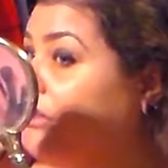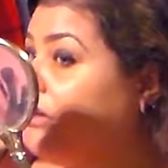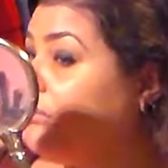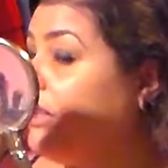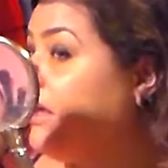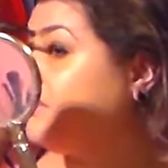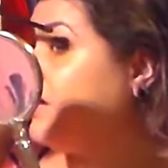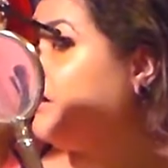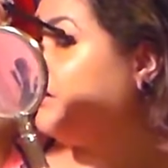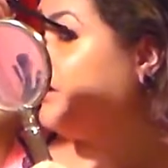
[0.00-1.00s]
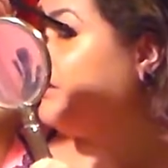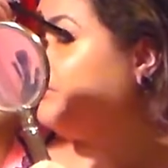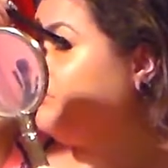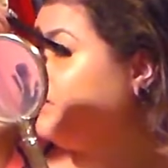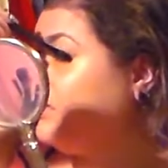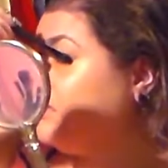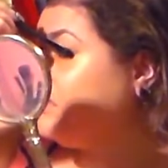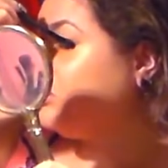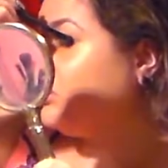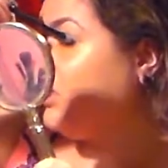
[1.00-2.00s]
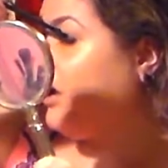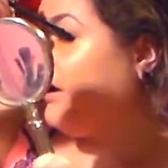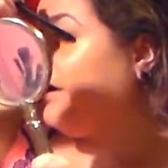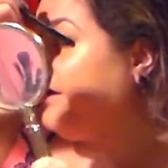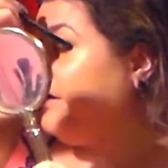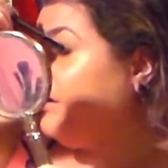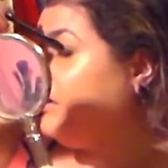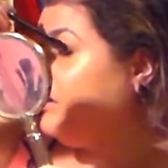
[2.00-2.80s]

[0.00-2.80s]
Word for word: I think my last haircut was July.